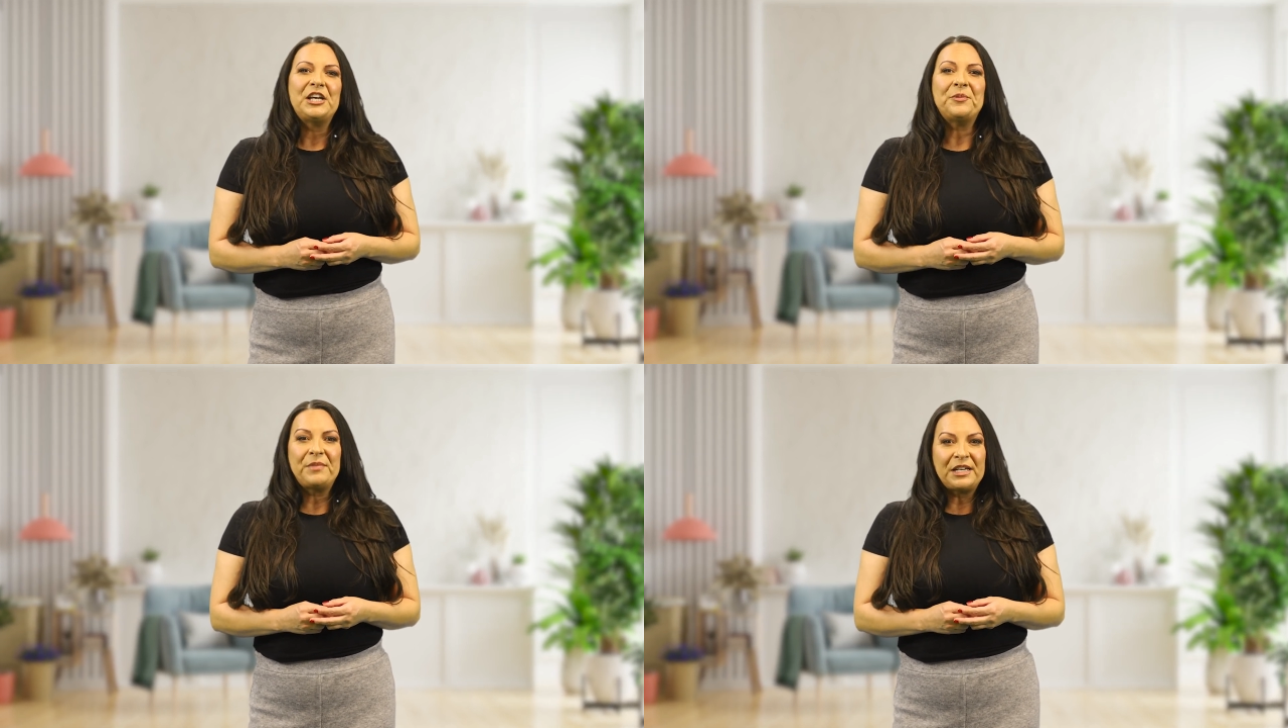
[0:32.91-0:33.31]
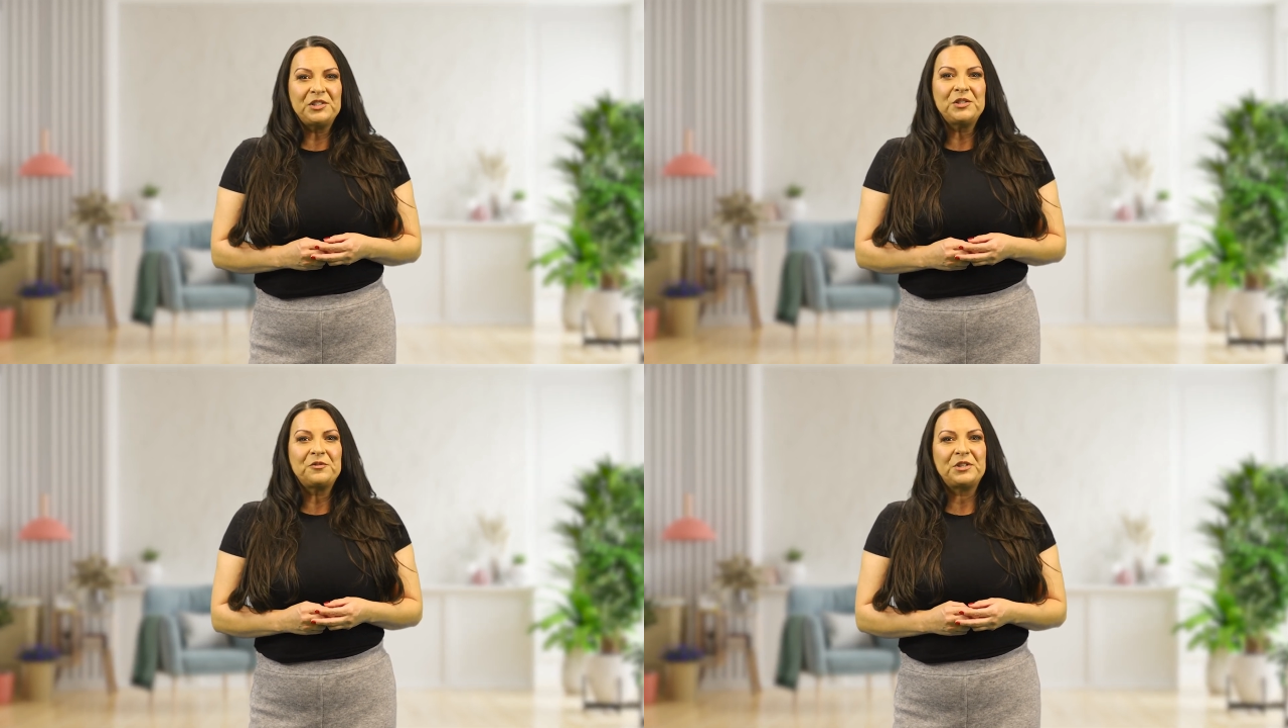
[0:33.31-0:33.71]

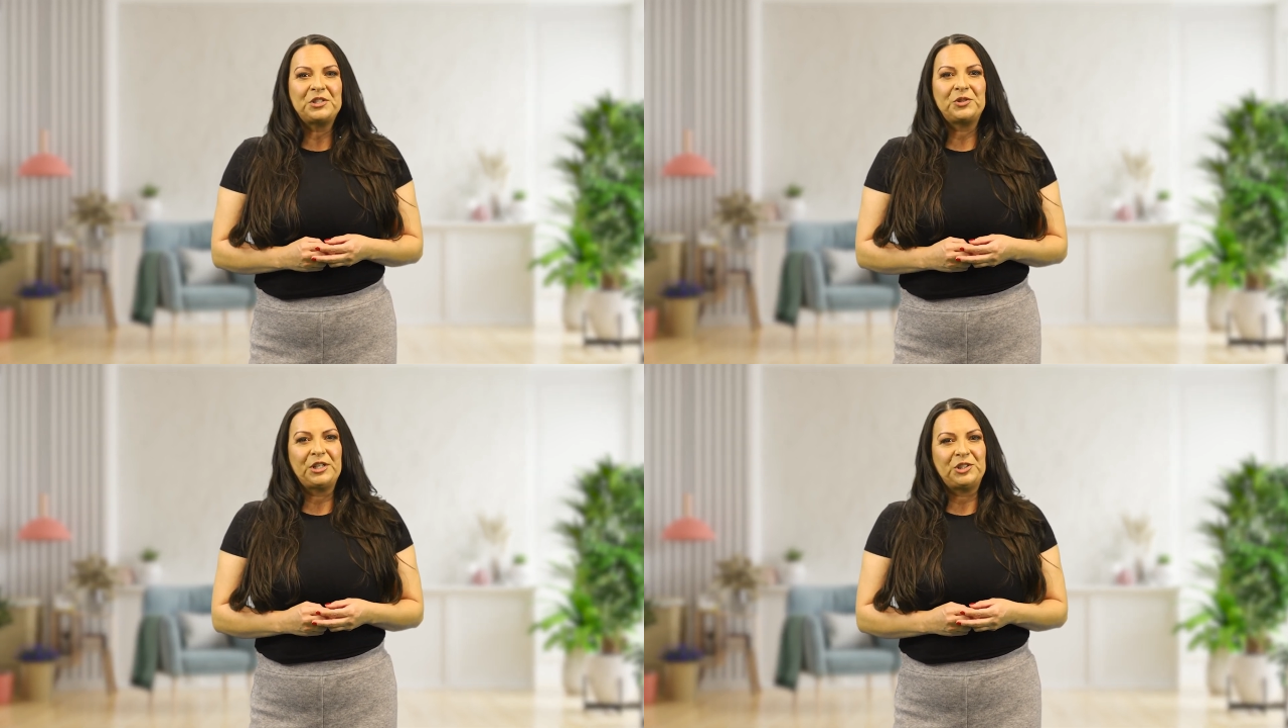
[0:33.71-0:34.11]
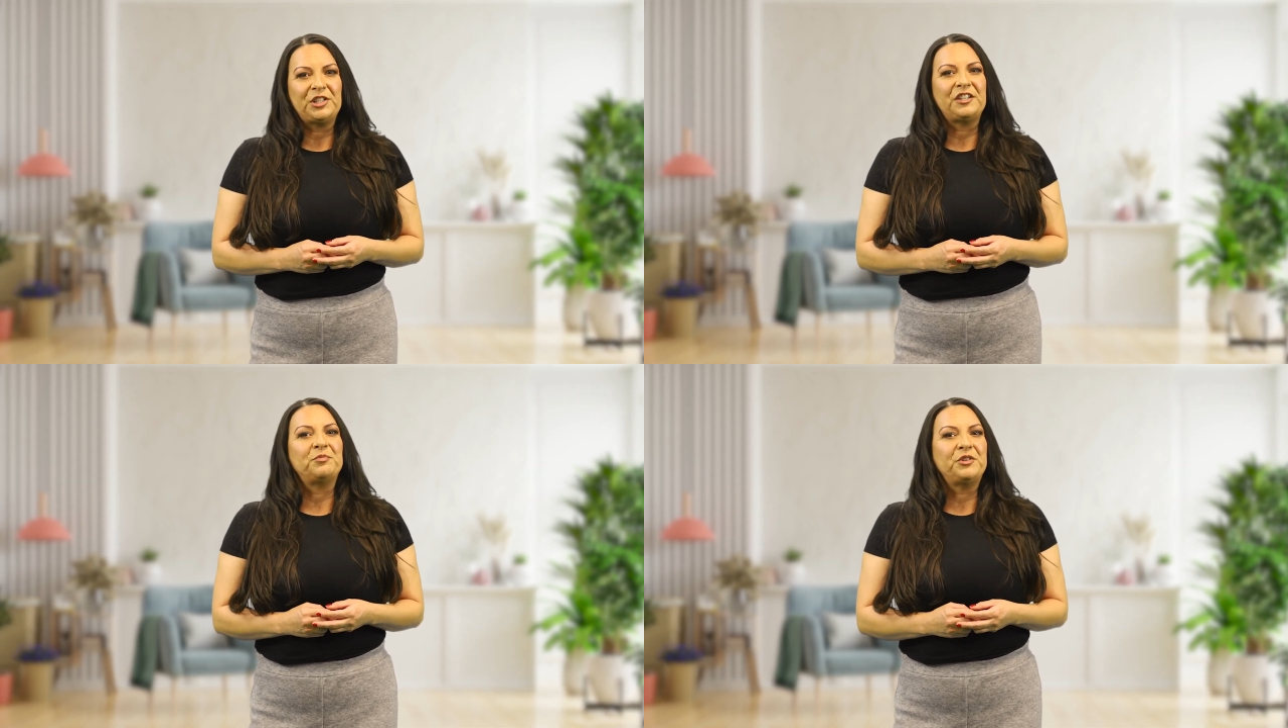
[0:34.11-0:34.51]
Imagine the
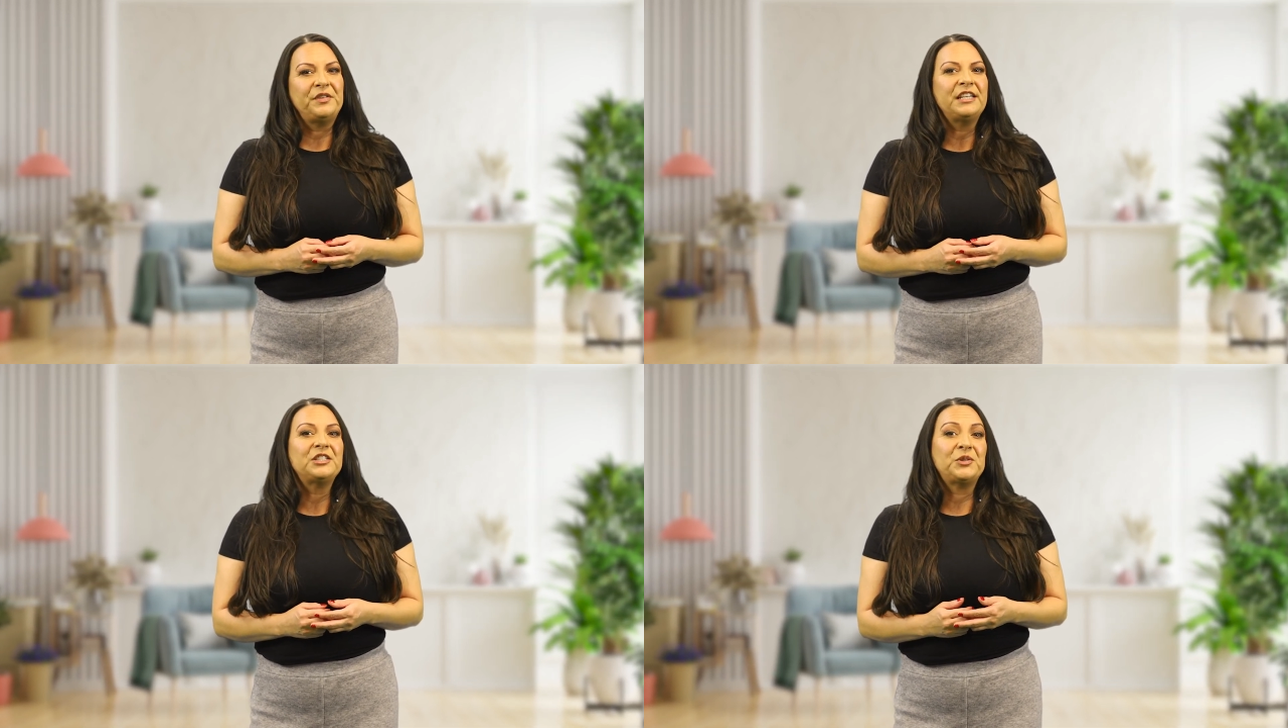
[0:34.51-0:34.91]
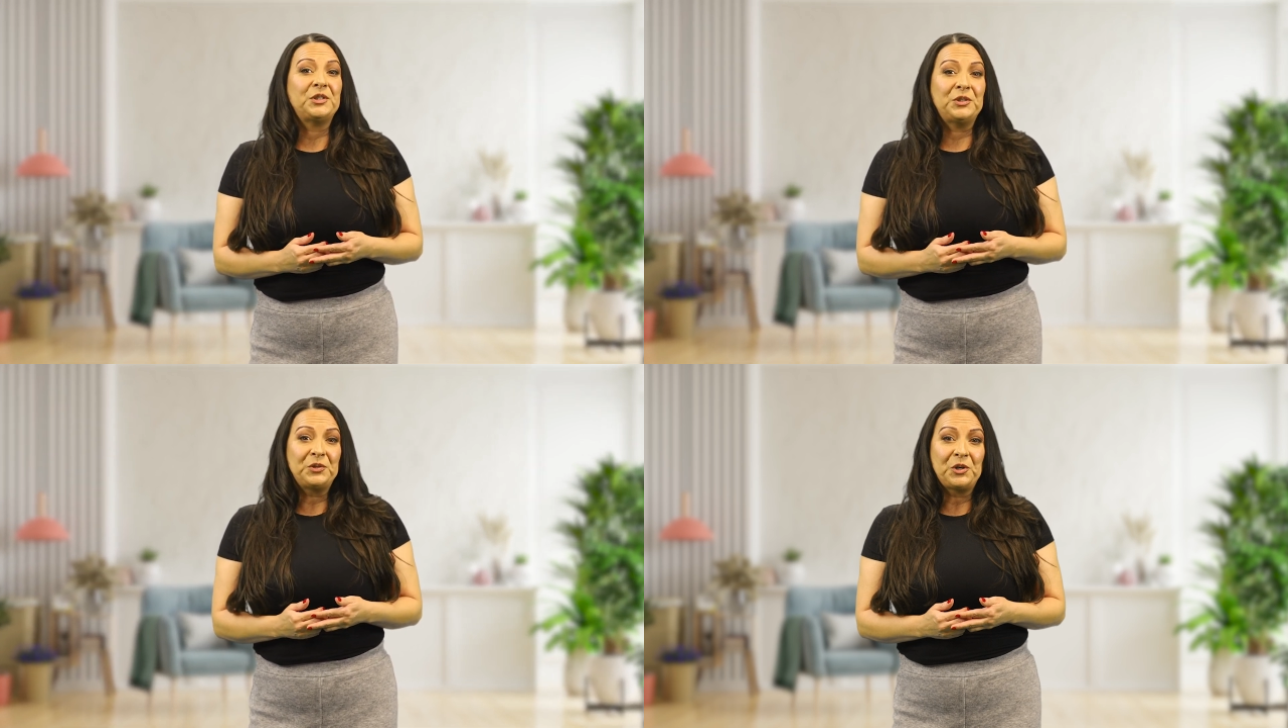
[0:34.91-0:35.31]
frustration of moving into
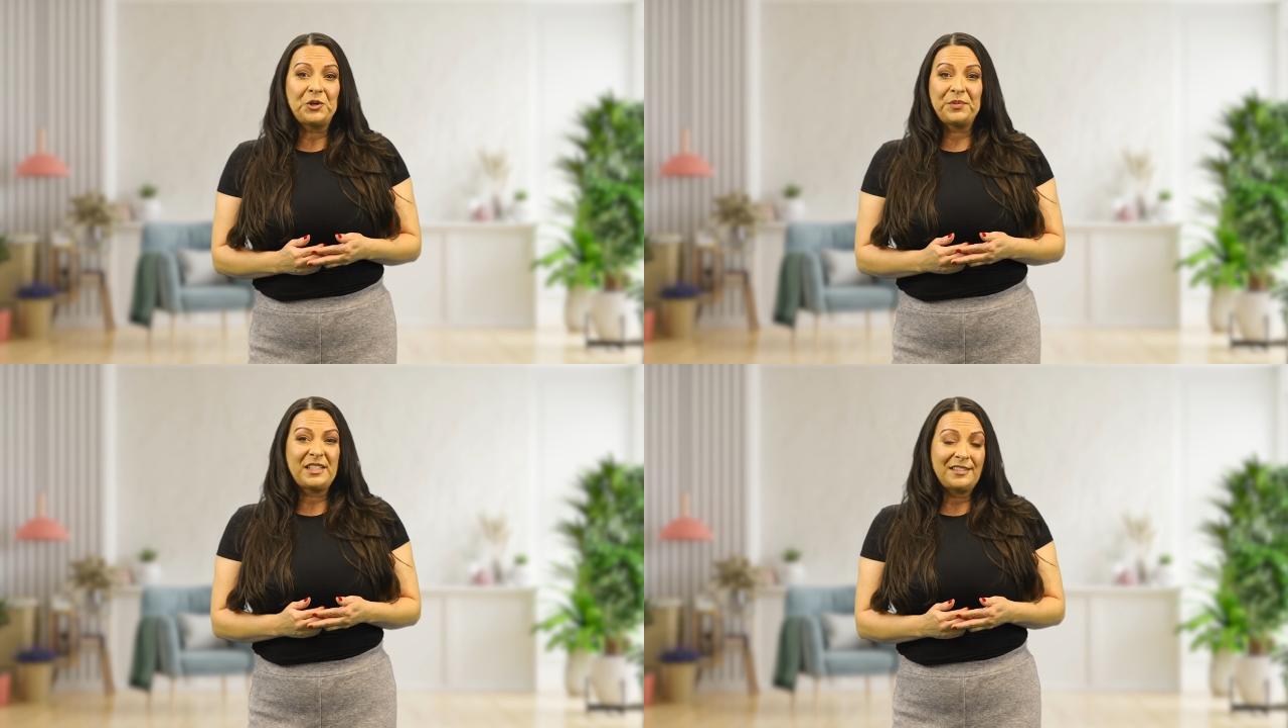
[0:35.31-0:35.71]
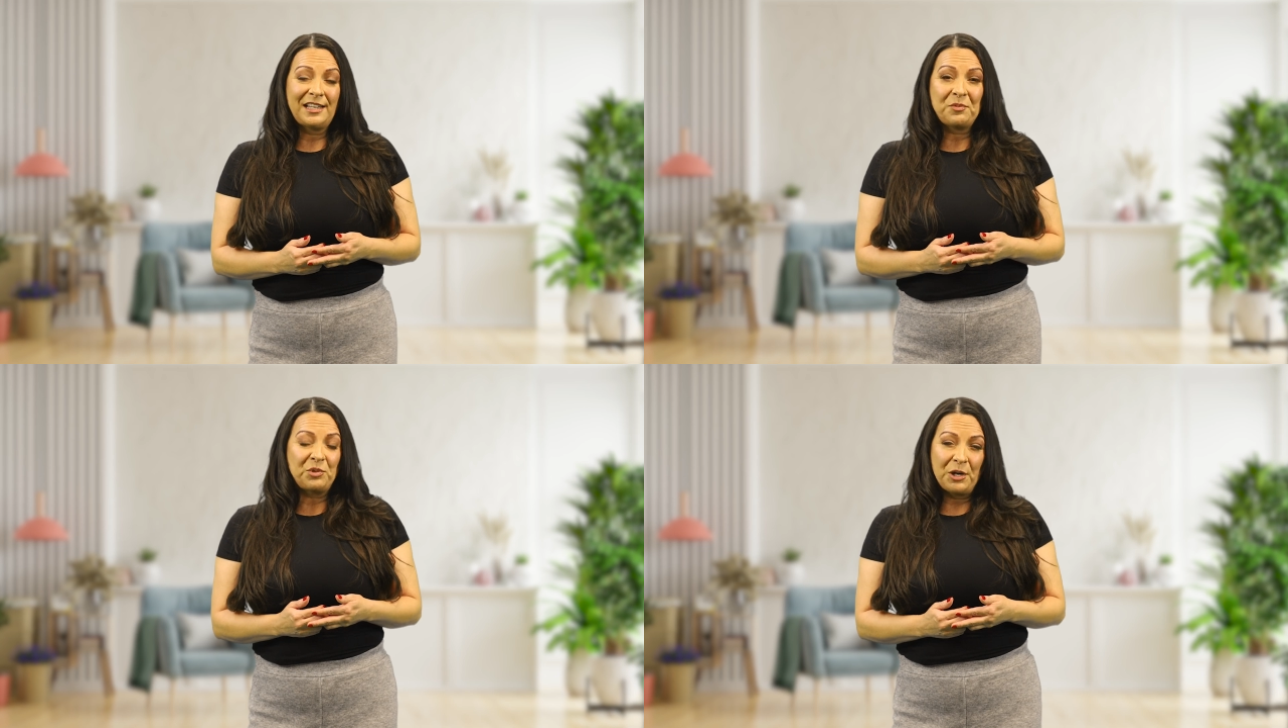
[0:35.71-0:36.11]
a new home that's not